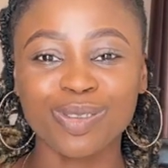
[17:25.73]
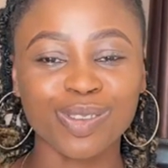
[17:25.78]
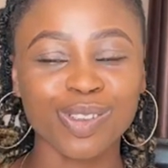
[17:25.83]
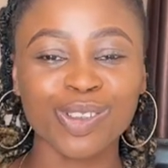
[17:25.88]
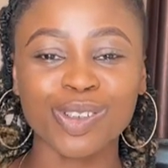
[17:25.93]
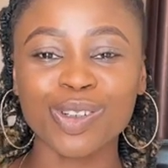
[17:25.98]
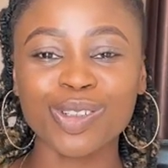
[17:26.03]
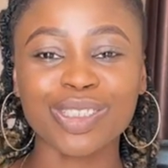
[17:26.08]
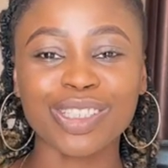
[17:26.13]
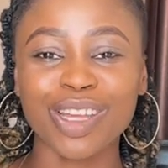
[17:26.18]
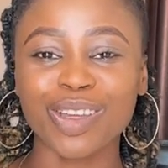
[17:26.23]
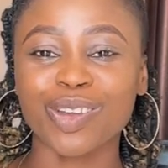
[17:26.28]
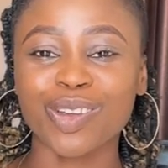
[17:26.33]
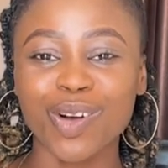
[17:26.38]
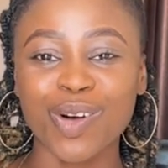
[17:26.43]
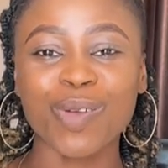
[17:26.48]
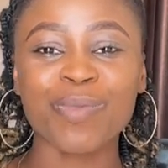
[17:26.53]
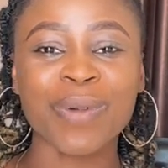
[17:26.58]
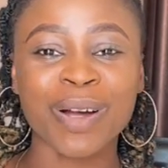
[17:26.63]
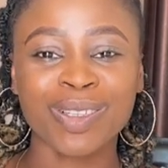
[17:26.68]
you don't take
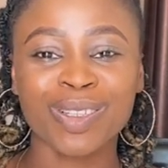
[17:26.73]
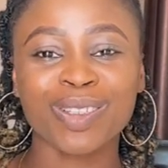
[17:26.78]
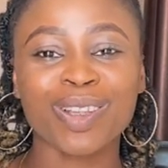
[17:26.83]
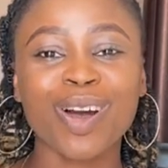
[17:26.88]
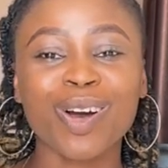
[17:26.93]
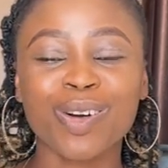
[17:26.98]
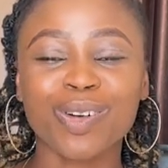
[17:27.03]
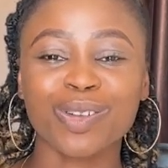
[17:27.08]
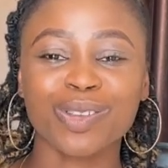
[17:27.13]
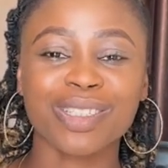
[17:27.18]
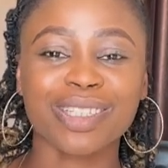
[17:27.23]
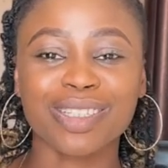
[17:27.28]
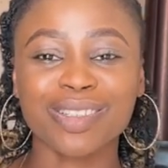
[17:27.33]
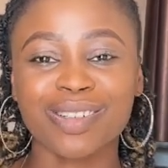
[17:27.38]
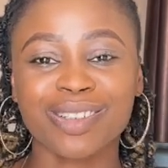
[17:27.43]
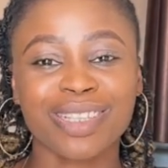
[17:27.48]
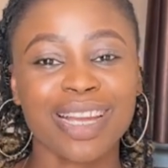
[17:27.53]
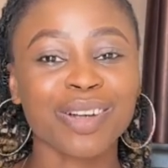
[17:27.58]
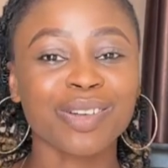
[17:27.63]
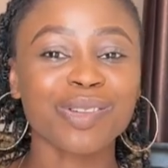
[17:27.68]
your own personal clothes
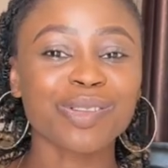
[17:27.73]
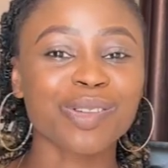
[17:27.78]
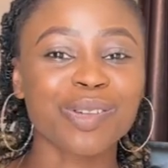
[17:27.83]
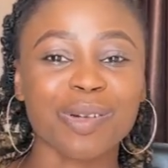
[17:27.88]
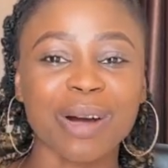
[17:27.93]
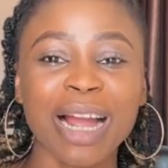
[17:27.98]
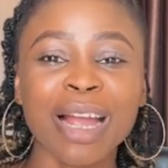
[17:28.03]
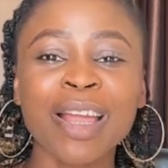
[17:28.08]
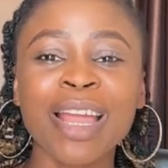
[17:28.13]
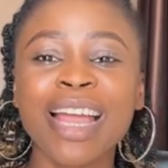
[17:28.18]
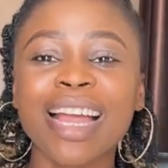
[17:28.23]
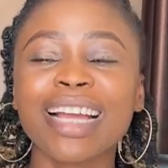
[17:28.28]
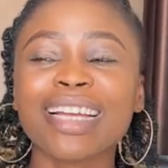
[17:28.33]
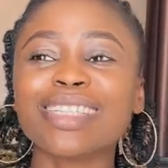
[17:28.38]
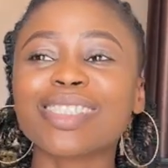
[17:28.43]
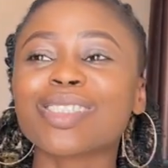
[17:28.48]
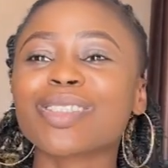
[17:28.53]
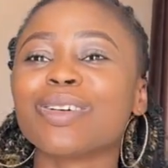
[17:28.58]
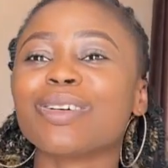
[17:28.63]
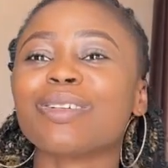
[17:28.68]
serious i don't know why
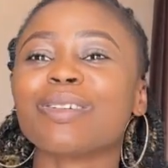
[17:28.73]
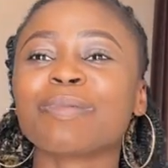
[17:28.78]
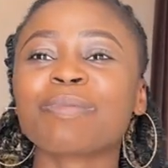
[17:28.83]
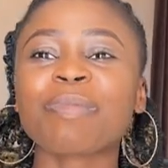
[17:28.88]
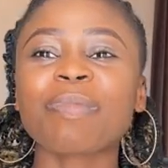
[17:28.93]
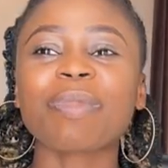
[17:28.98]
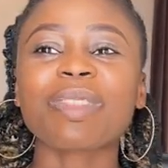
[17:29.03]
so